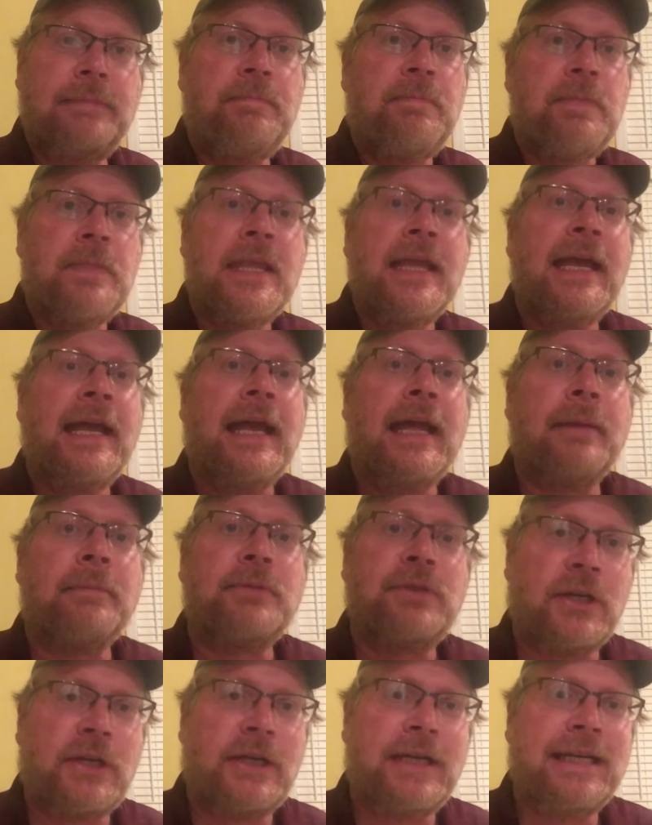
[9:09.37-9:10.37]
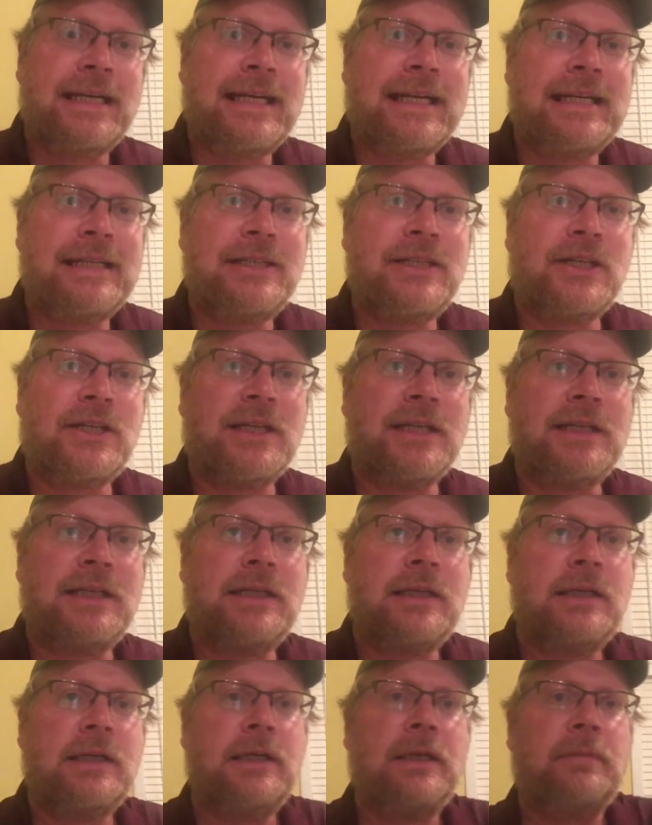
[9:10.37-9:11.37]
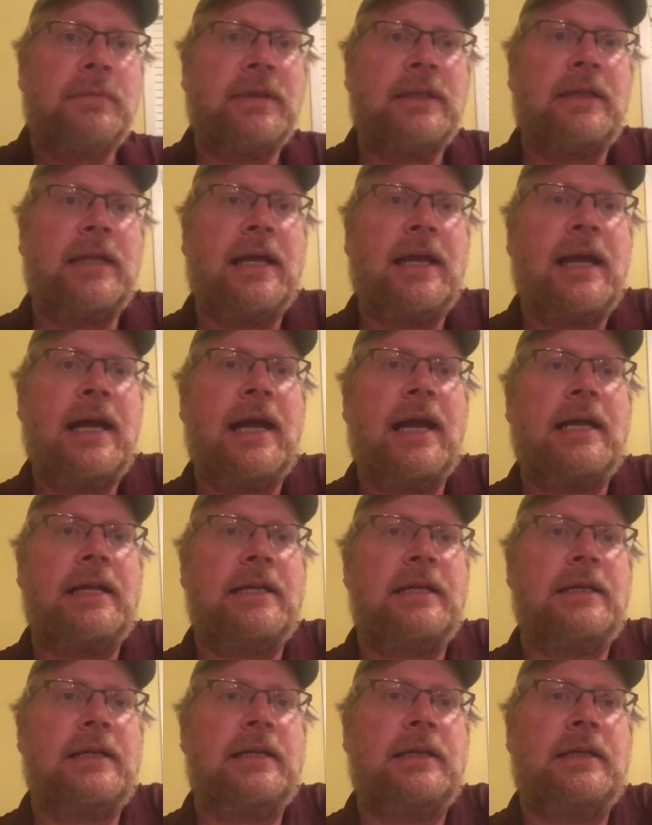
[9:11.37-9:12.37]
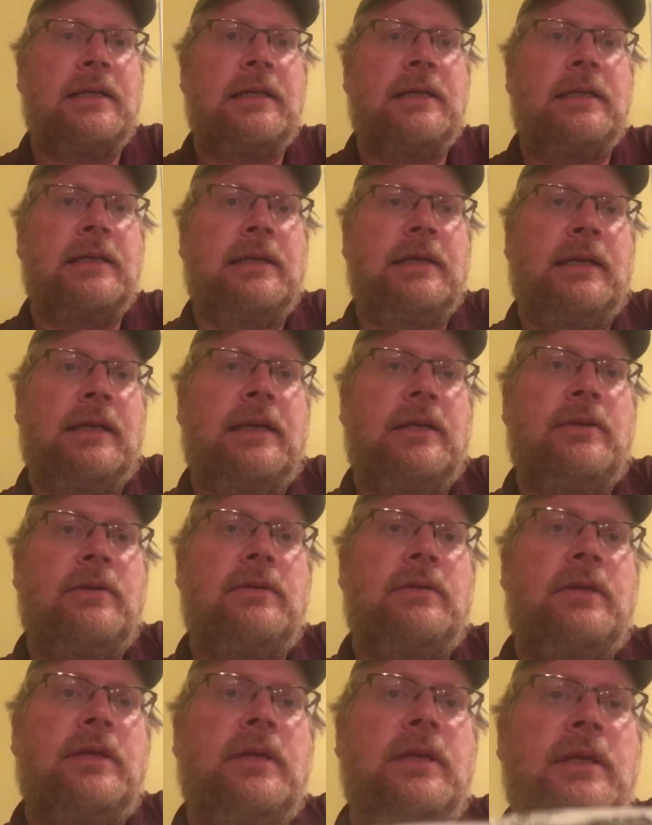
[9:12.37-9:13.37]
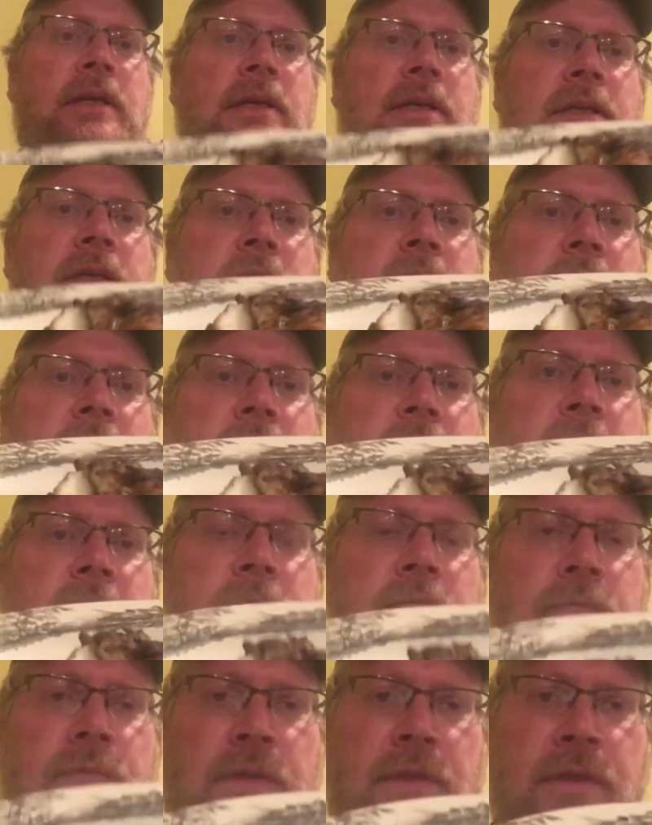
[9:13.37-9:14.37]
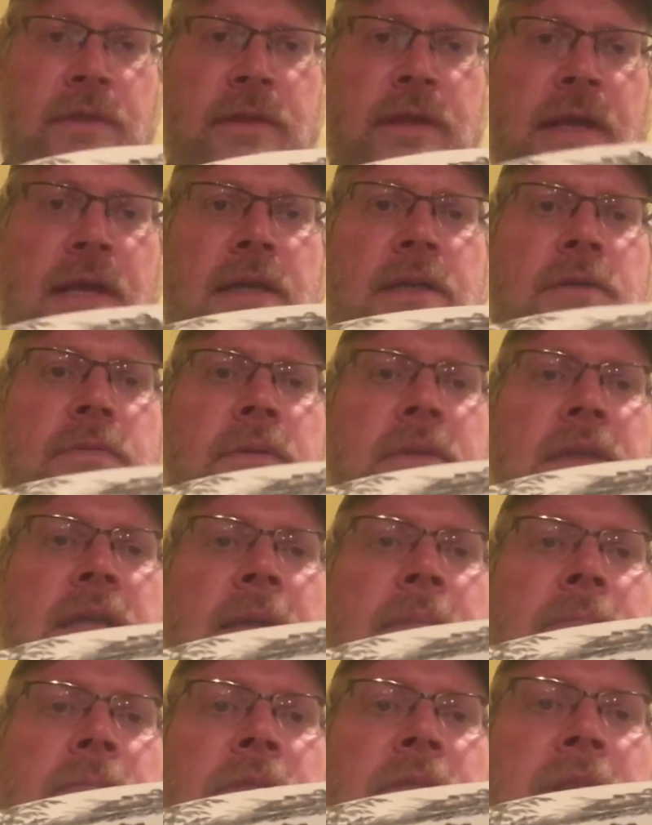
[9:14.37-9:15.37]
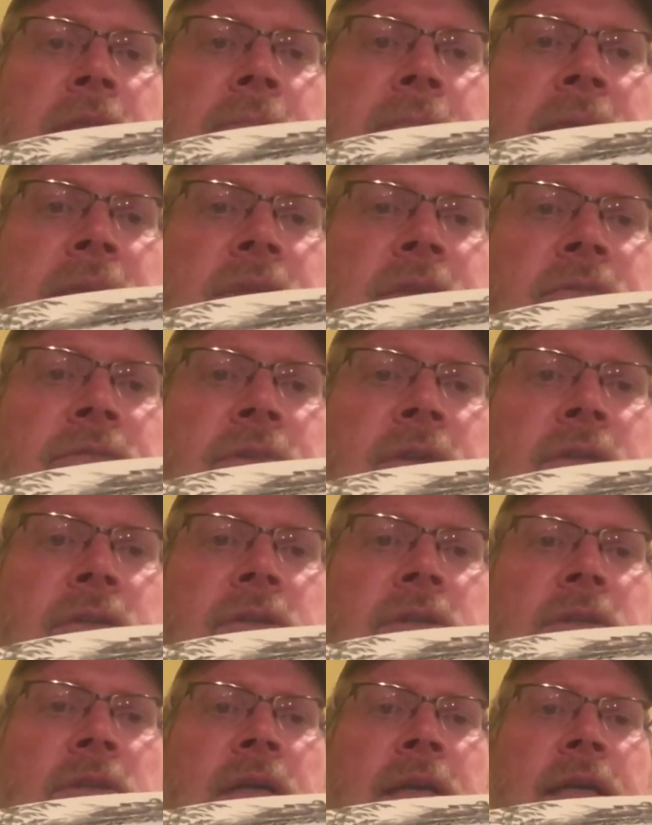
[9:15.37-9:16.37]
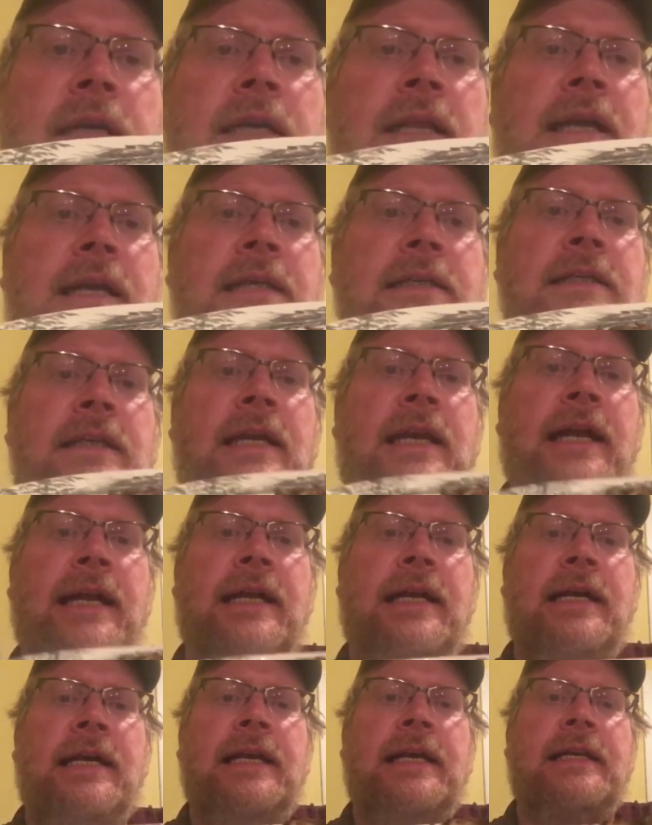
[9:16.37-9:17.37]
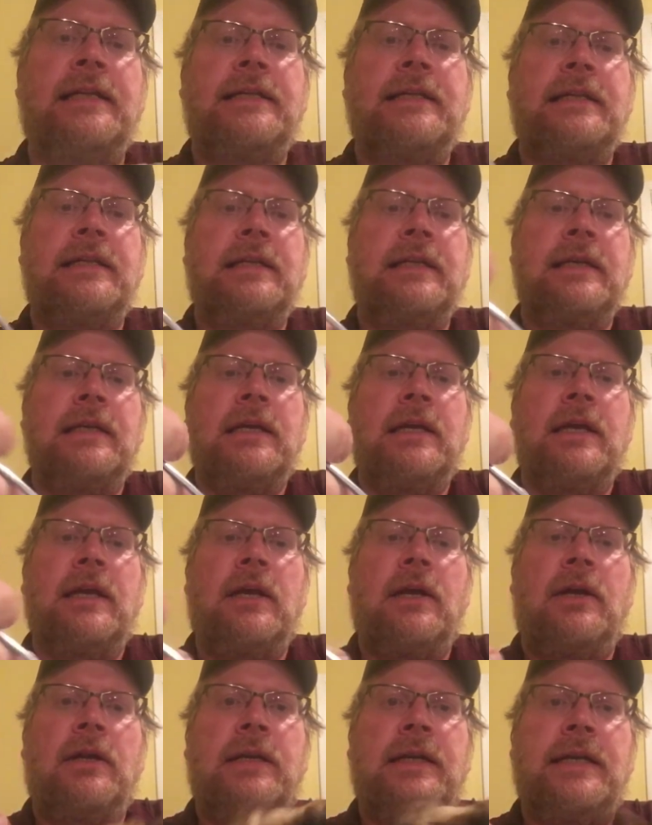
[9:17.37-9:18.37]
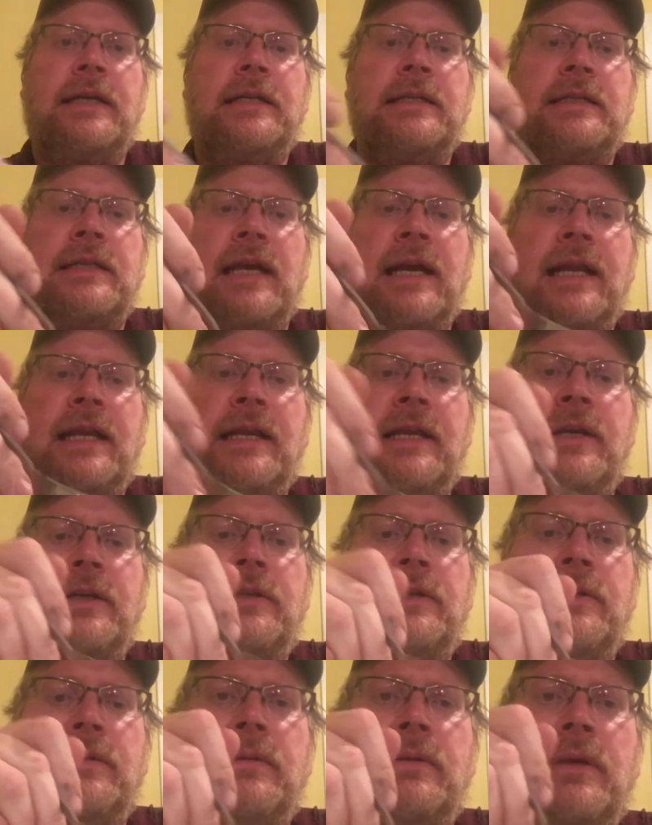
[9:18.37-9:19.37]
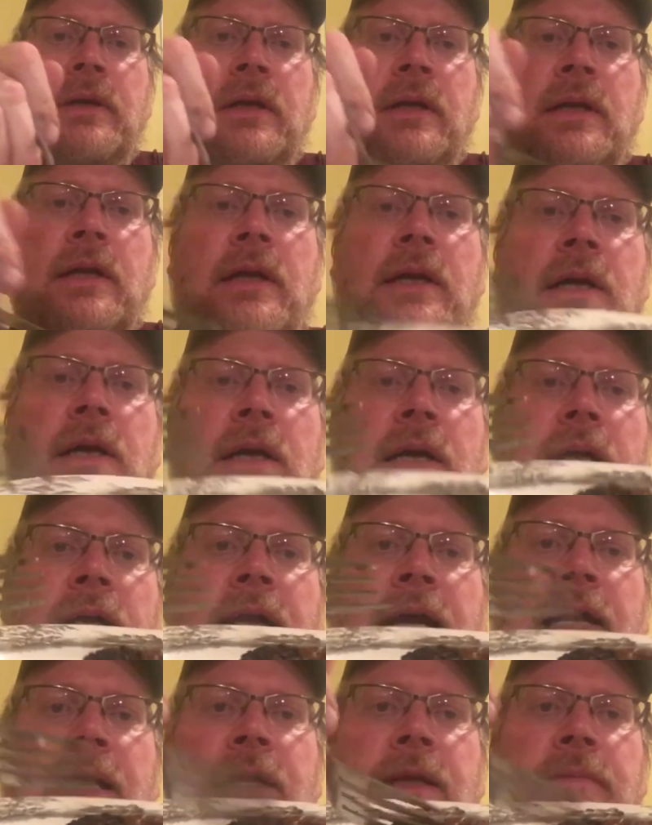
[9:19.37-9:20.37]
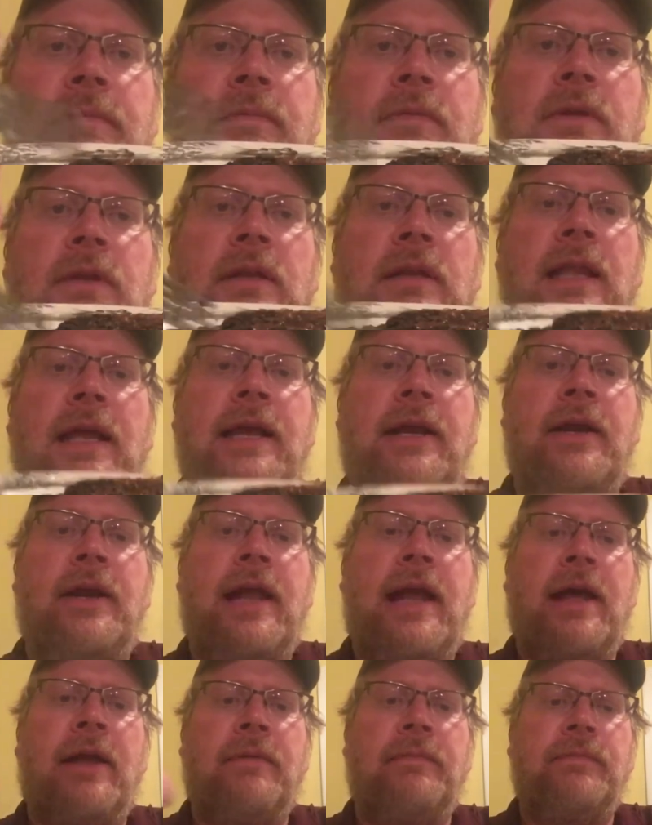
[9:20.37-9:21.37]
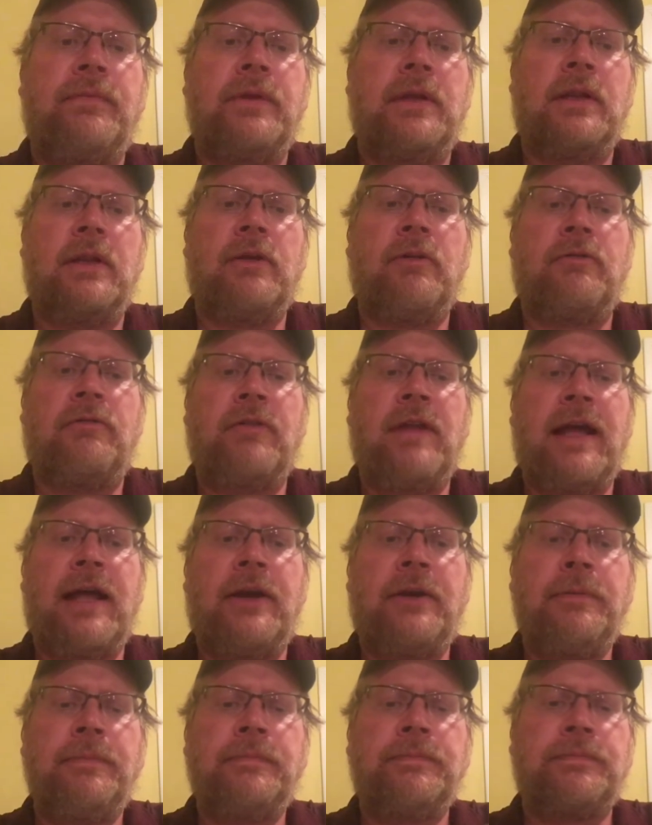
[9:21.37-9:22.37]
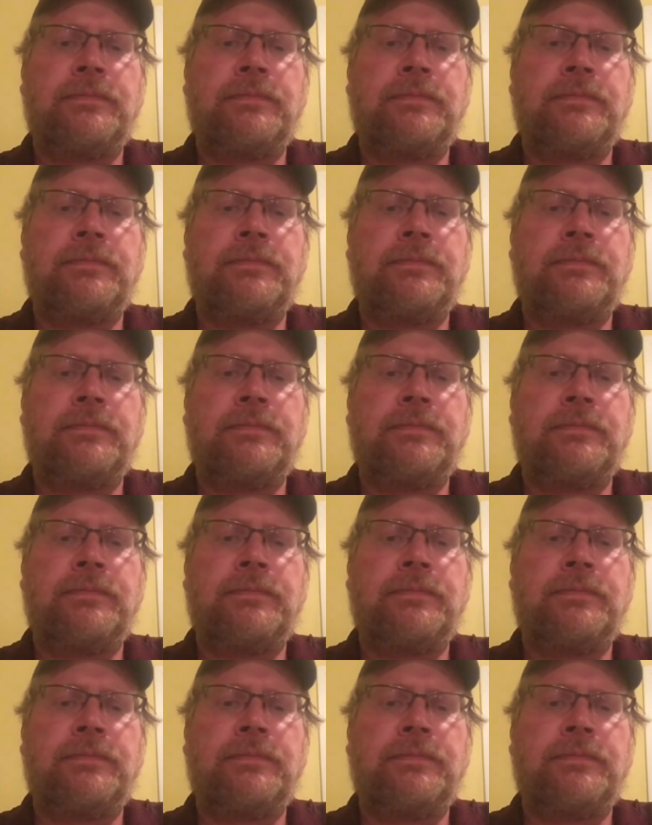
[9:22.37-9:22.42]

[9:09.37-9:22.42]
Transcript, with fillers: and I'm sorry it got dark, but that, can you see that? That is what that thick piece of fish looks like, and like I said, I cut it on the inside here to uh, kind of layer it out a little flatter.